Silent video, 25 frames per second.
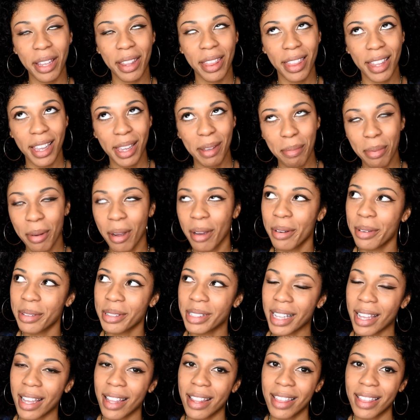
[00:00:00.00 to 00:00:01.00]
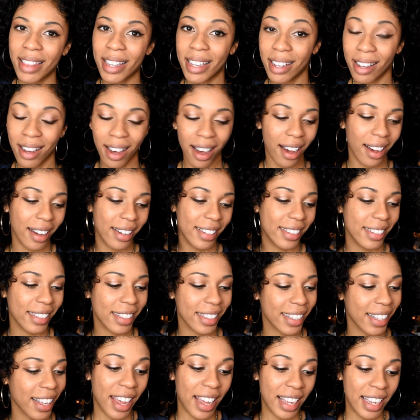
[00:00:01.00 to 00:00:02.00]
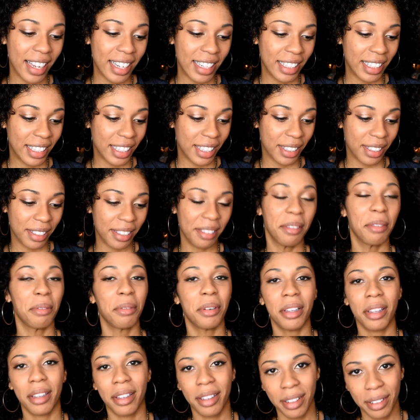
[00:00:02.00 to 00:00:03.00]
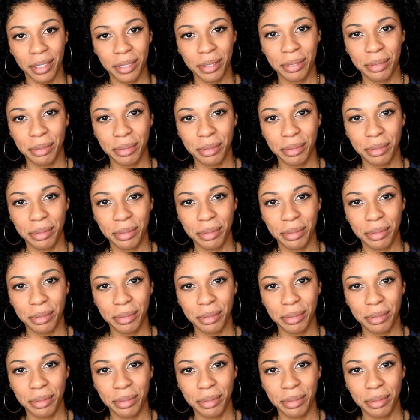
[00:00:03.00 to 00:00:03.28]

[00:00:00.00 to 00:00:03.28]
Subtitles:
The pros and the cons. It's really good